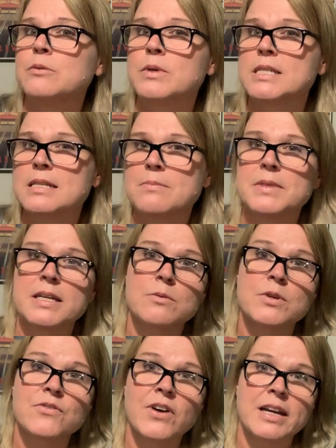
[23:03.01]
it with something
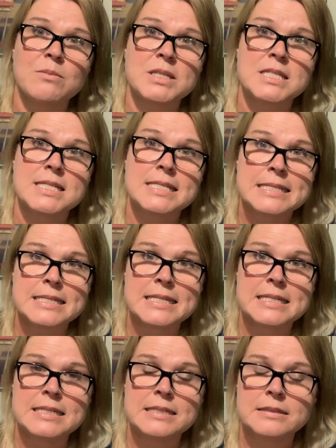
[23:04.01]
with vitamin
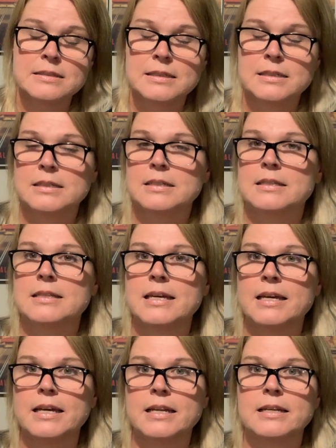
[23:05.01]
C,
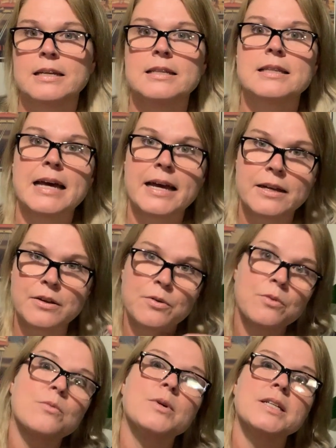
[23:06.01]
then that
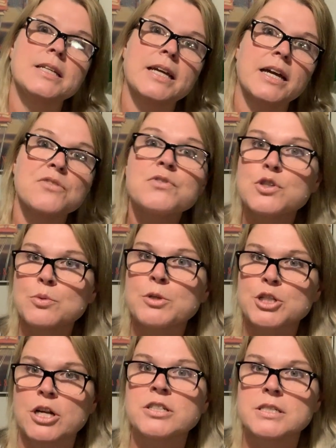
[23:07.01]
really kind of
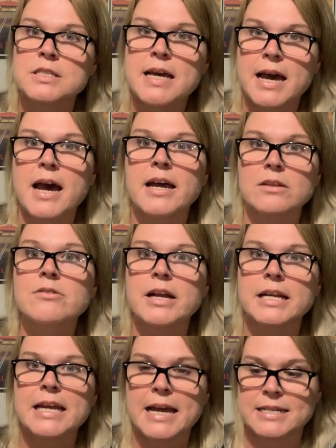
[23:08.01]
supercharges that
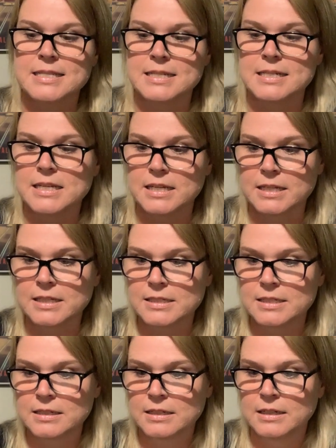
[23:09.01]
hyaluronic acid in
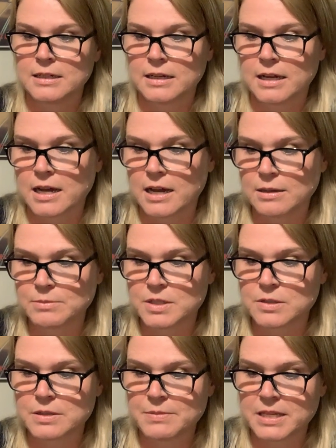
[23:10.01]
it. Um,
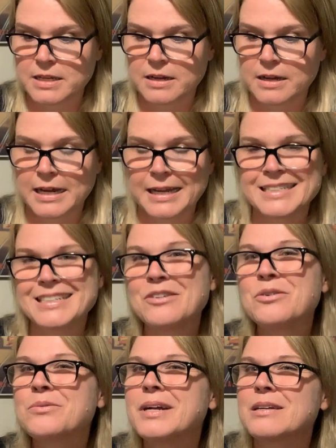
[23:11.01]
so something, I
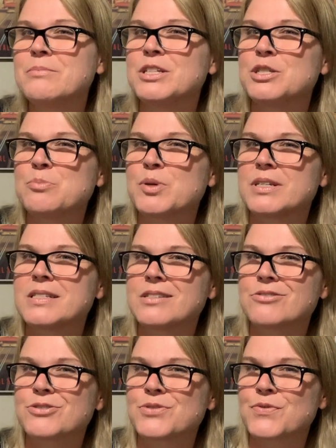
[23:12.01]
don't recommend you put a
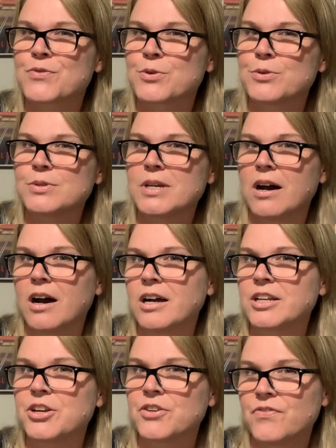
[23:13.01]
citrus fruit
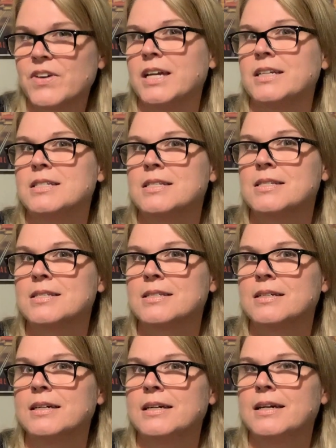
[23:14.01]
on your face.
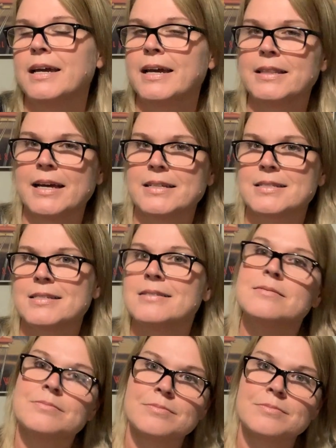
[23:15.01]
And that's